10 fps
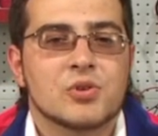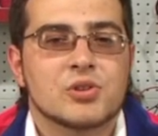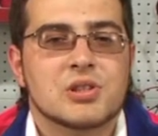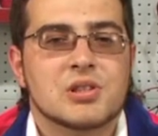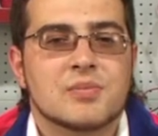
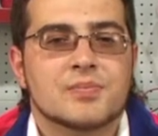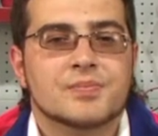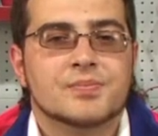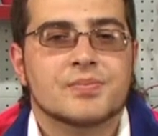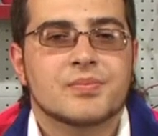One of the
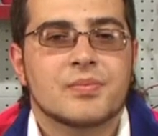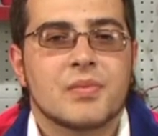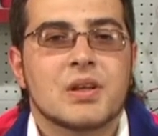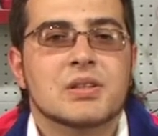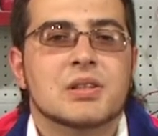examples is the
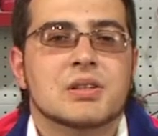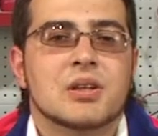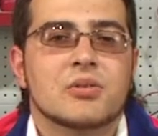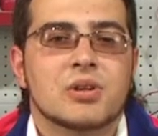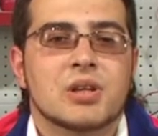program
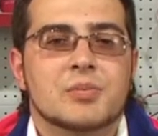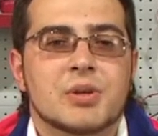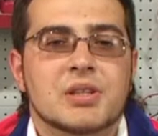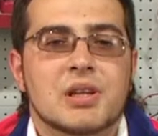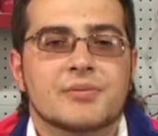Skype,
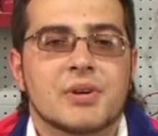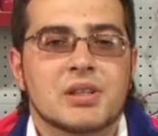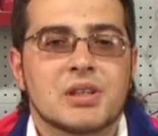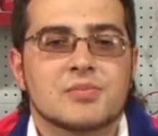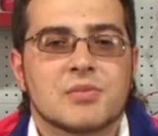
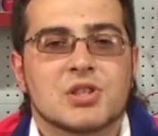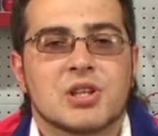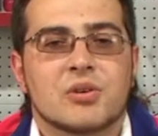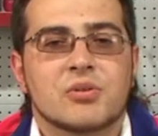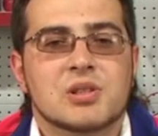which
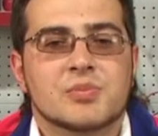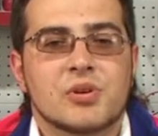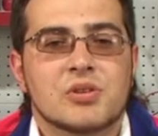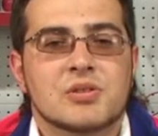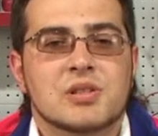allows for
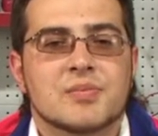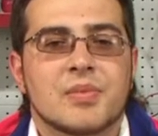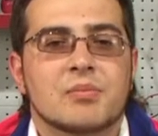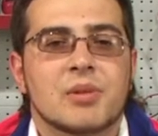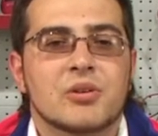telephone
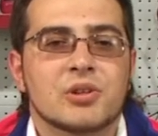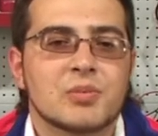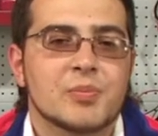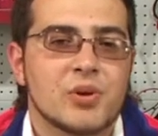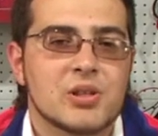calls or
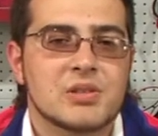internet